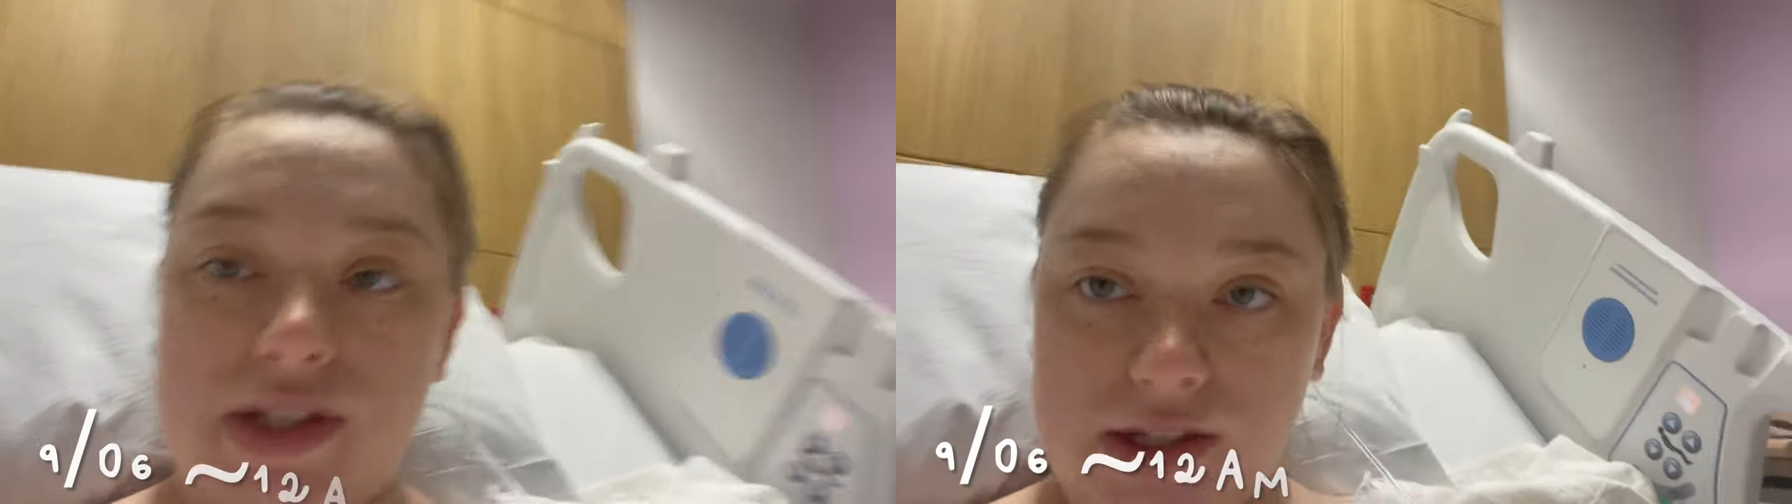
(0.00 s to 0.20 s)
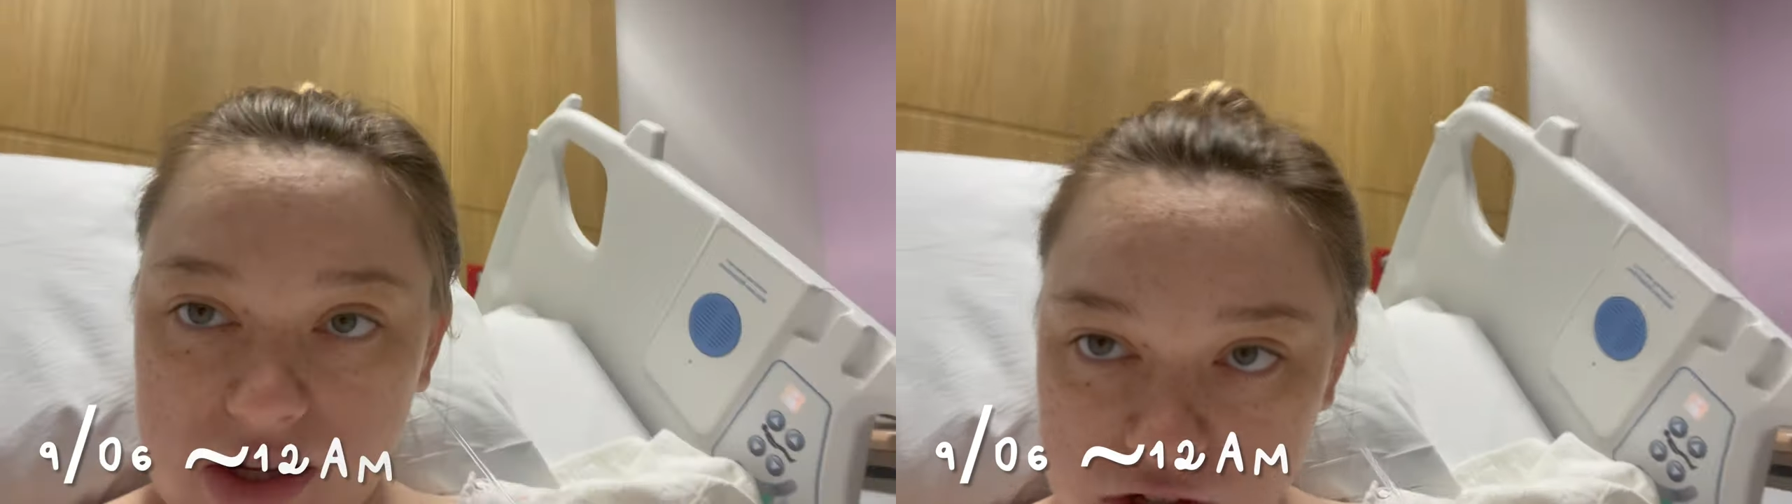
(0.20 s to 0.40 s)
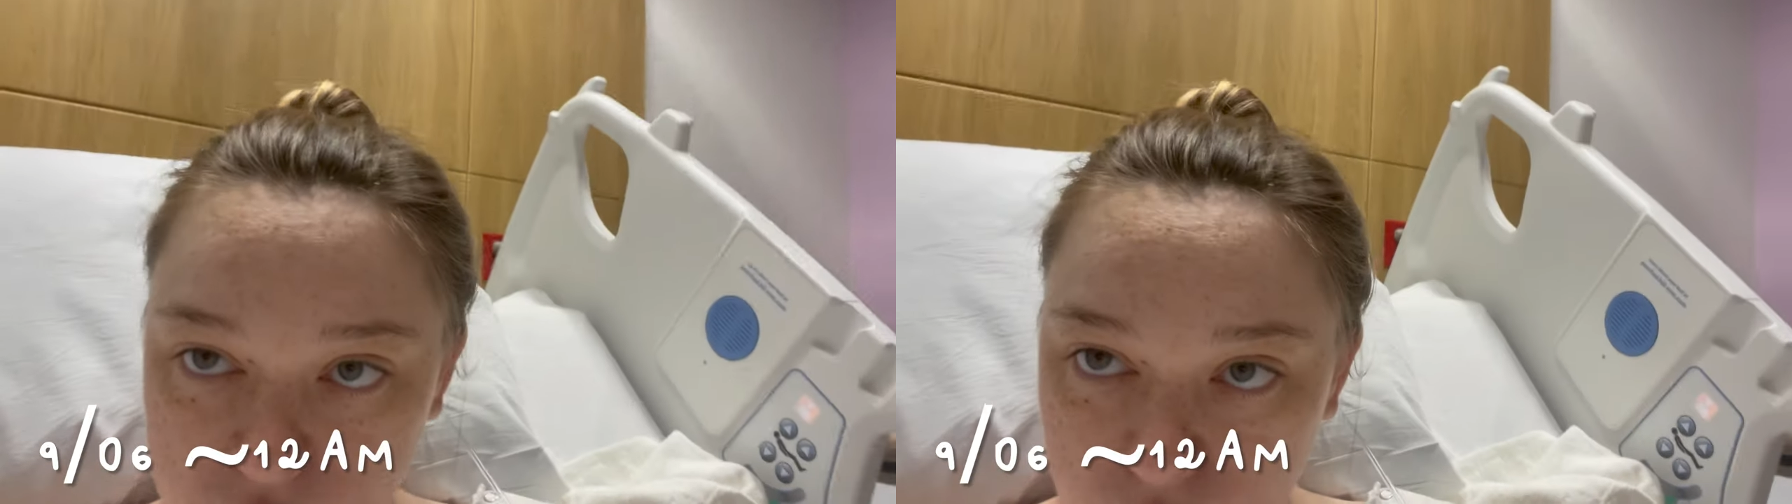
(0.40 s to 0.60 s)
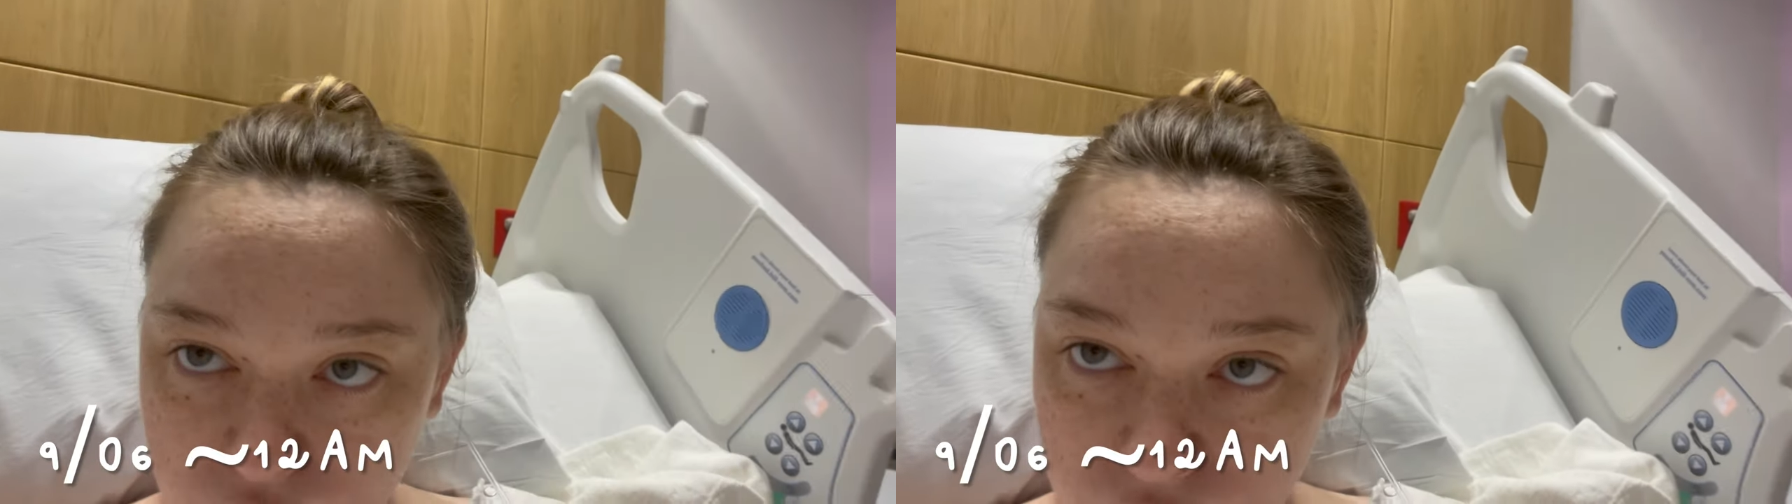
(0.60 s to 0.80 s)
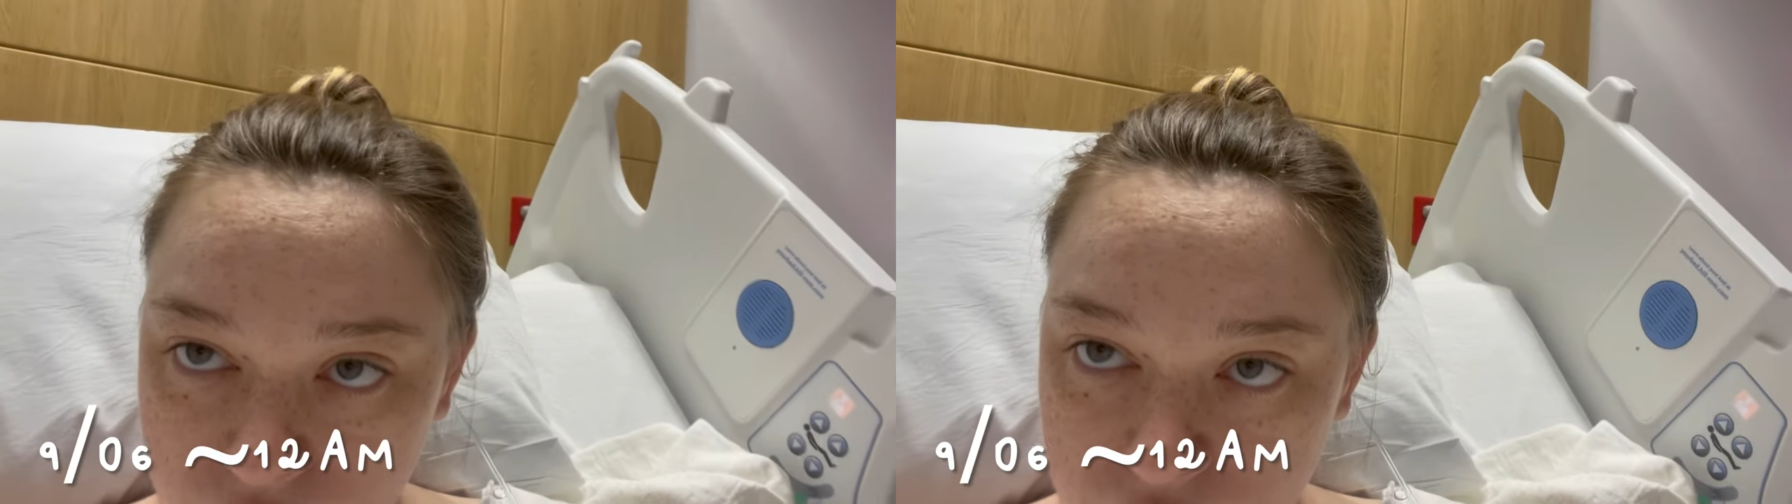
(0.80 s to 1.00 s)
C-section went
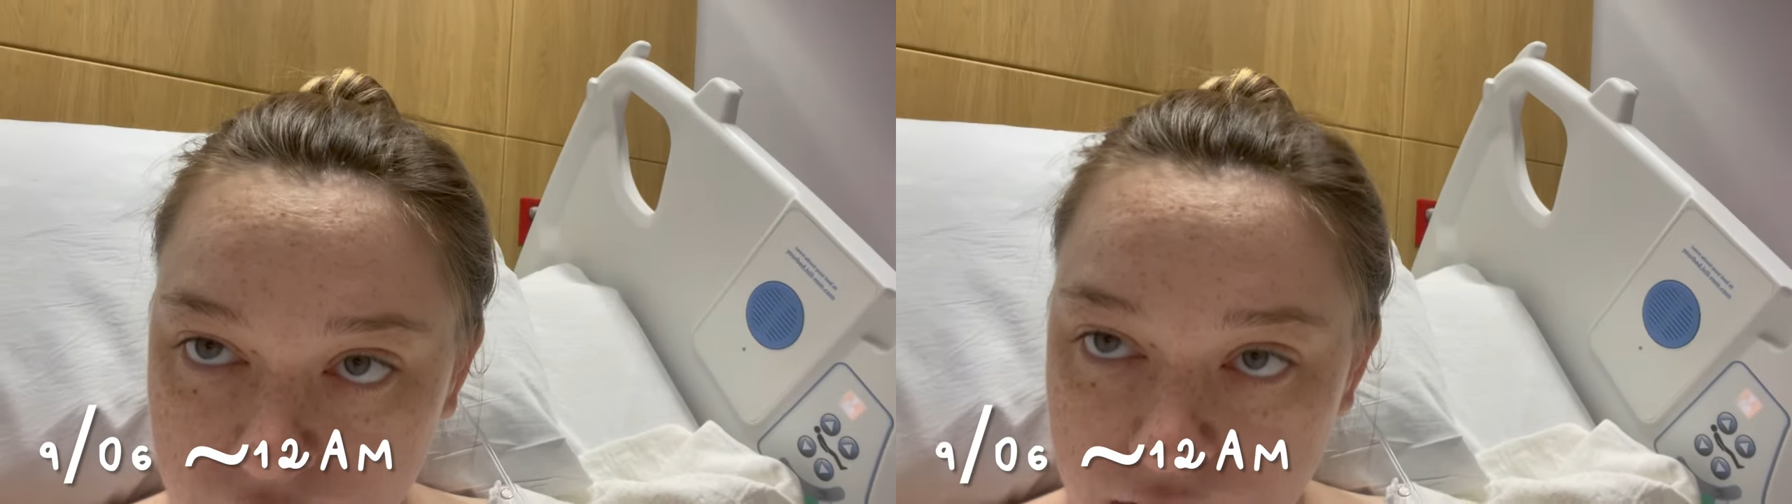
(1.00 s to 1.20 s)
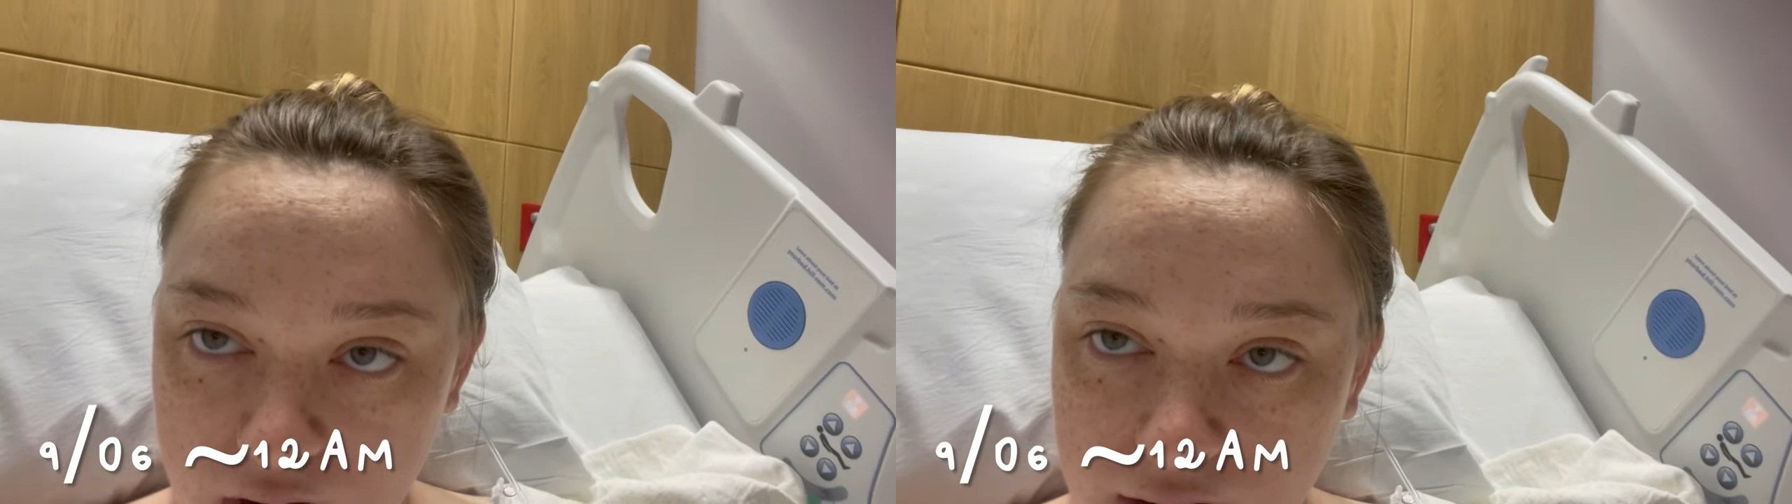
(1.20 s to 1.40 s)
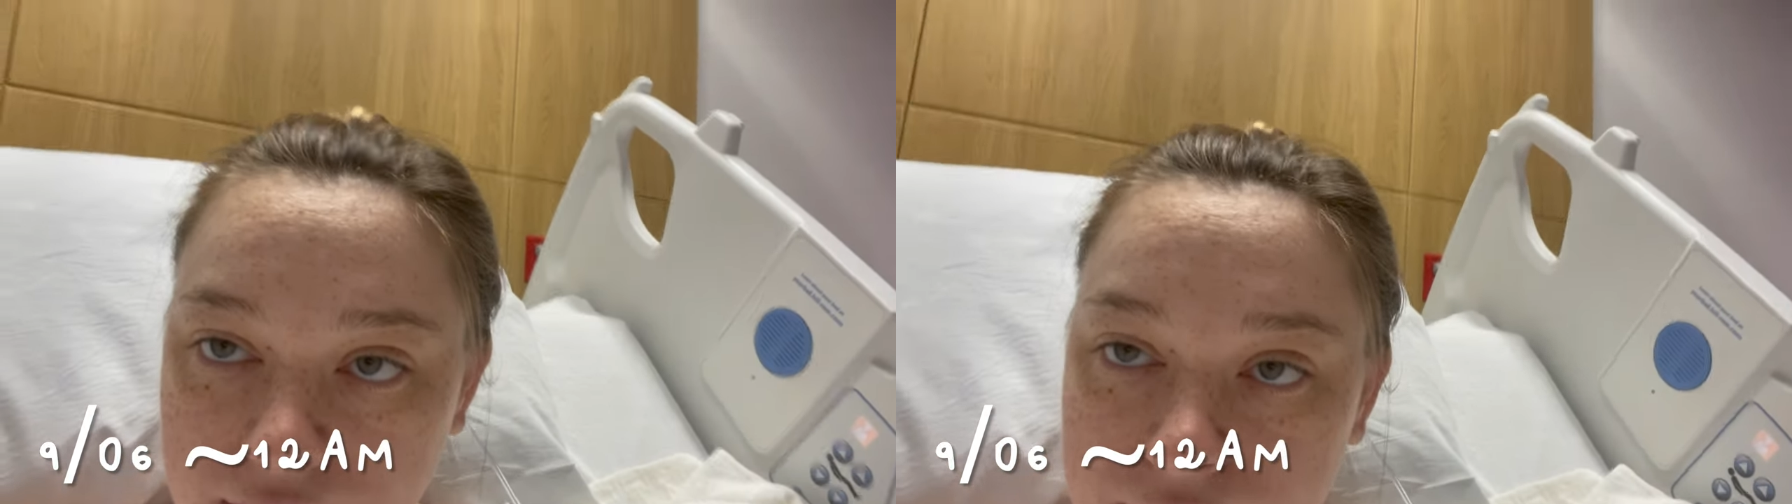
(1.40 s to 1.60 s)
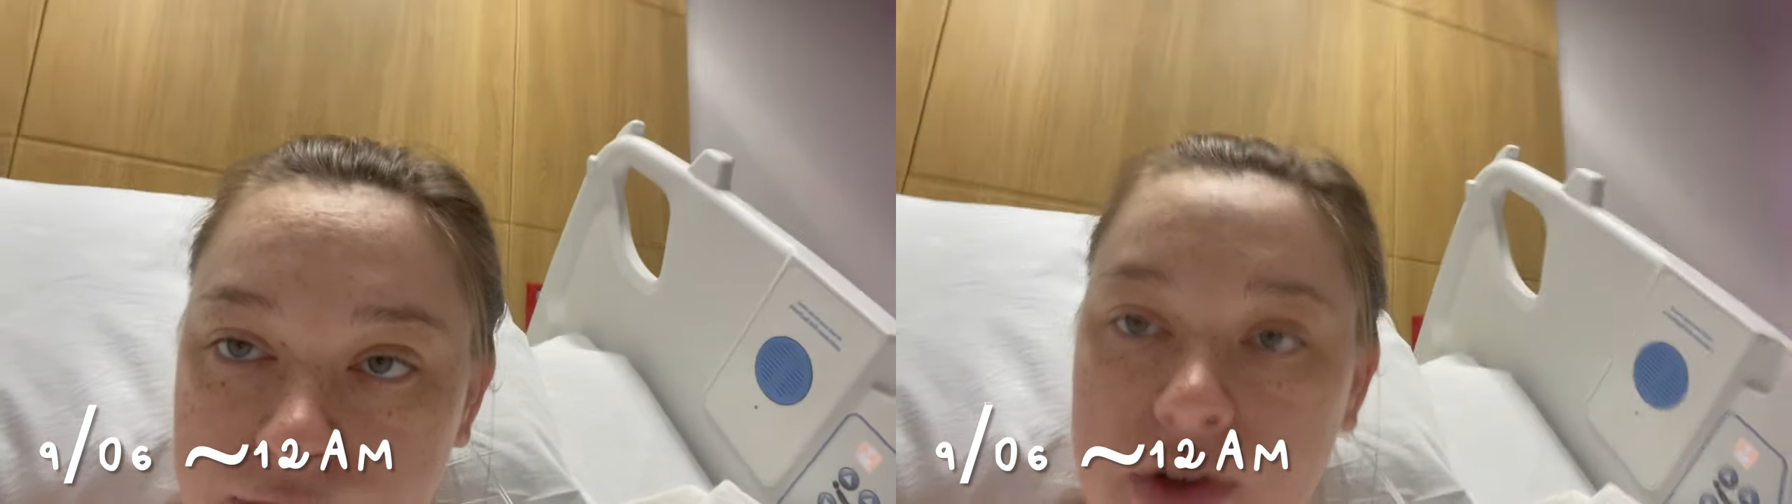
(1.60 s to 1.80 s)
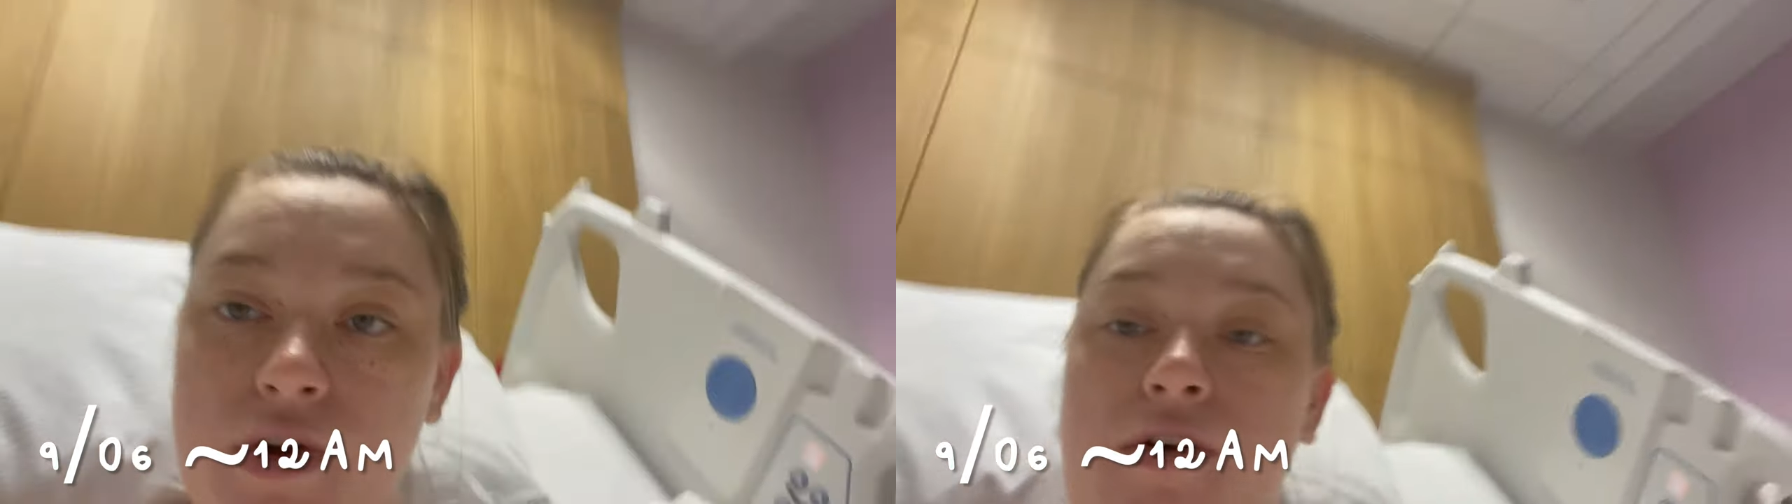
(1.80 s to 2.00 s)
really good. I didn't feel a